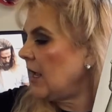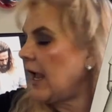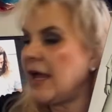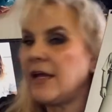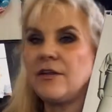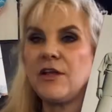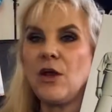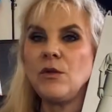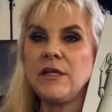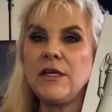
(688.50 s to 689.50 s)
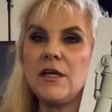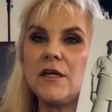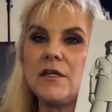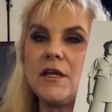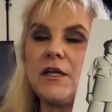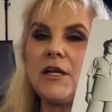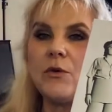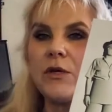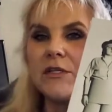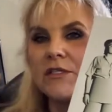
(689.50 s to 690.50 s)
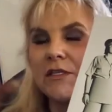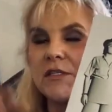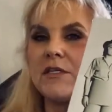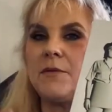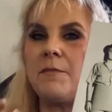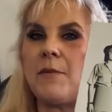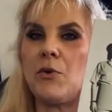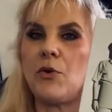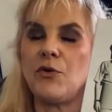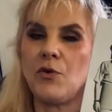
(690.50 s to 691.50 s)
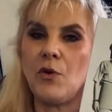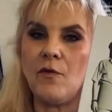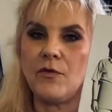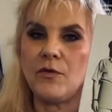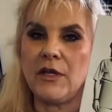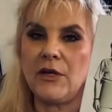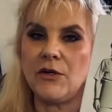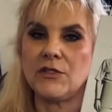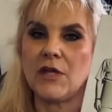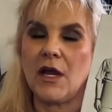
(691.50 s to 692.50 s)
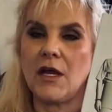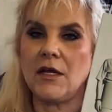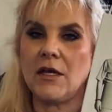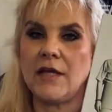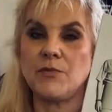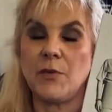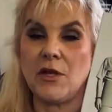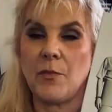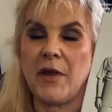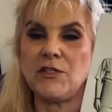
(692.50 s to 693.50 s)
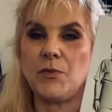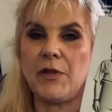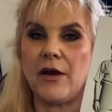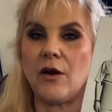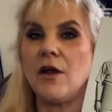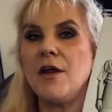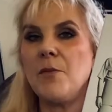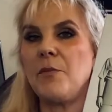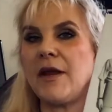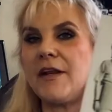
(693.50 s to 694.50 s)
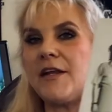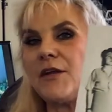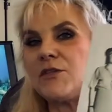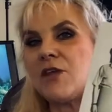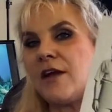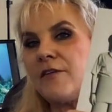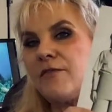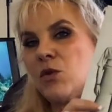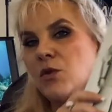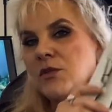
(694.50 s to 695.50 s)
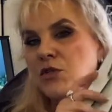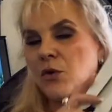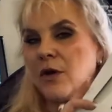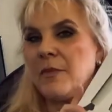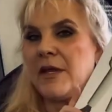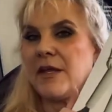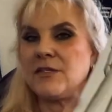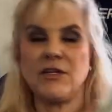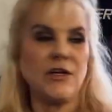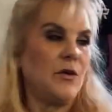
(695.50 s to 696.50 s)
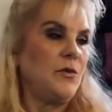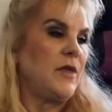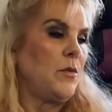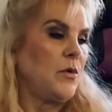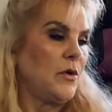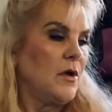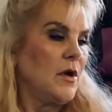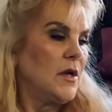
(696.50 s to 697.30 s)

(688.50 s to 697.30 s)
and the only, you know, consistent member through over the years has been their bass player. But, you know, it's kind of a cool story because, you know, they were